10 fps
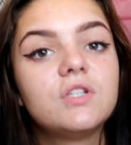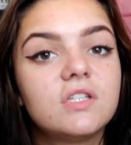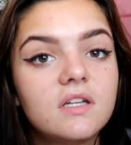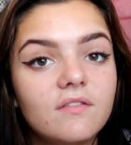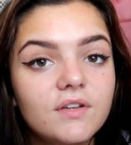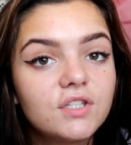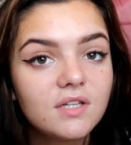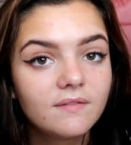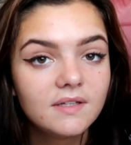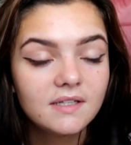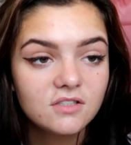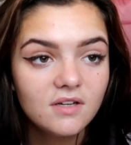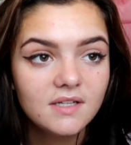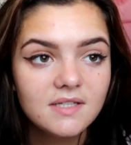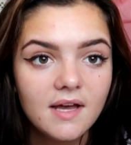She said, I think she's having an
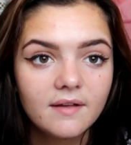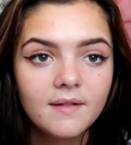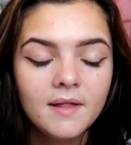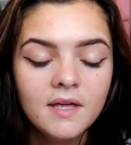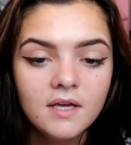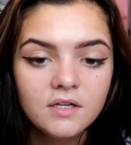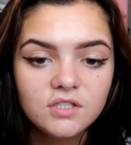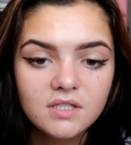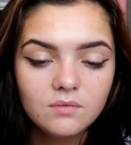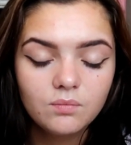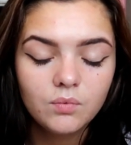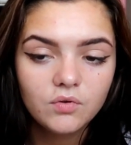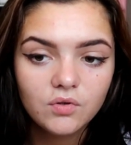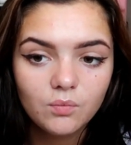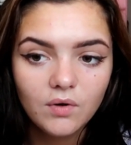anxiety attack. She said,
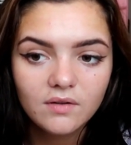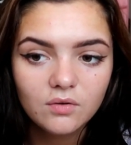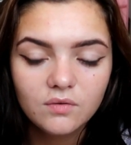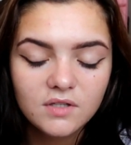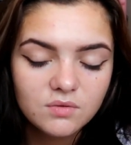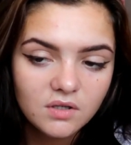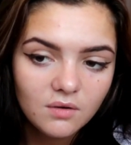what is causing? She went,